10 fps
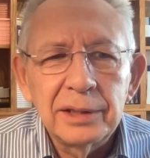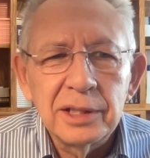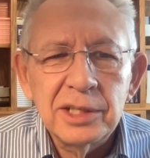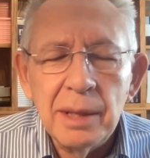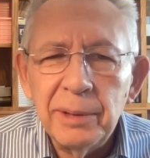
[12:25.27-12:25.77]

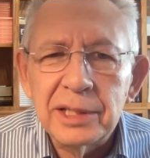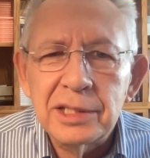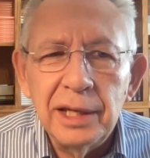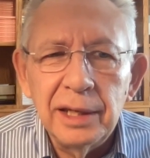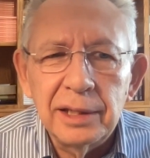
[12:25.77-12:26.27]
to some
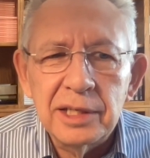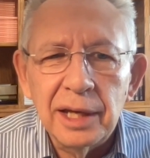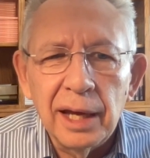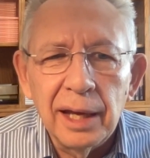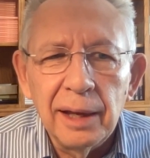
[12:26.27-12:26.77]
extent,
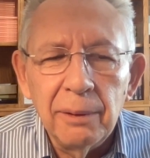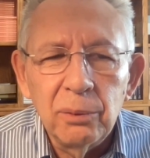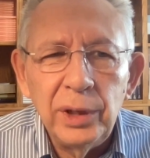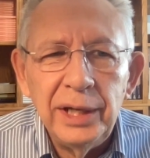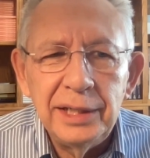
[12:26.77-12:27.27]

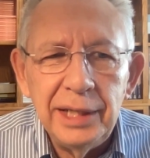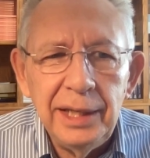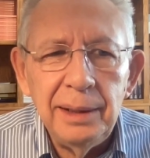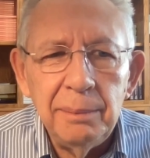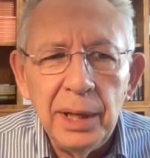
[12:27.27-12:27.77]

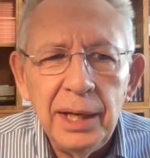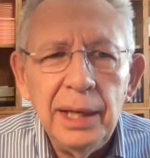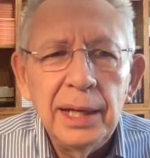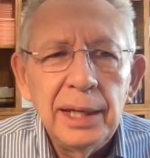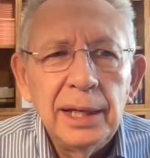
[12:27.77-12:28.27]
redeem
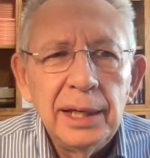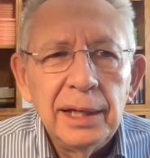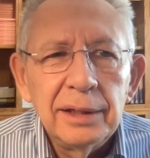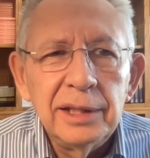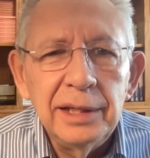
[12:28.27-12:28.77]

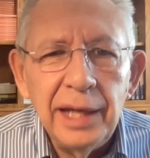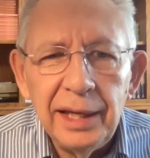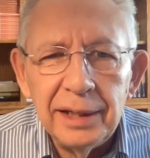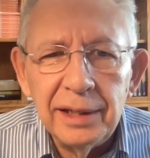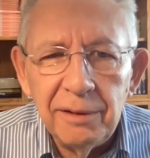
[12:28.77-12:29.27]
the
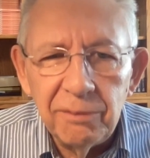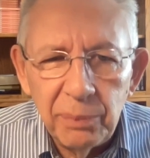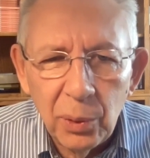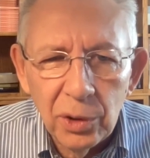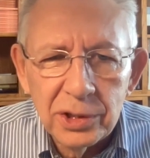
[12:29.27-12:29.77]
negative
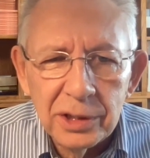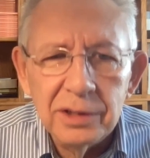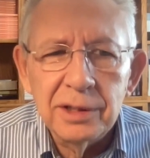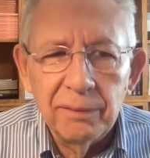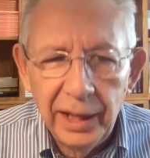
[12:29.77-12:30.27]

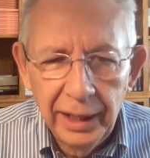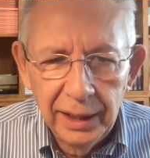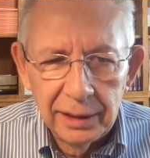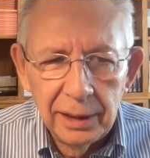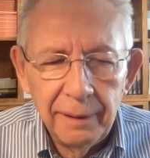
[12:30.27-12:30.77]
portions of that,